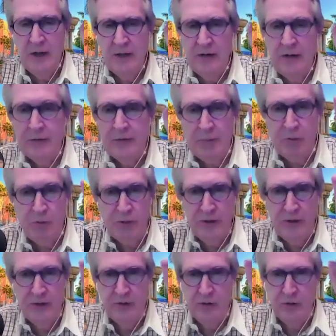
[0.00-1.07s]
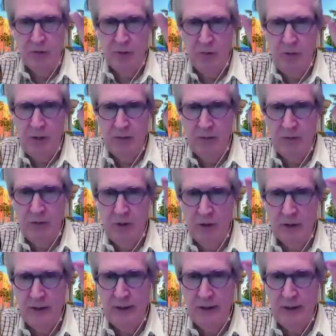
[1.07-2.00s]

disappointed you or went wrong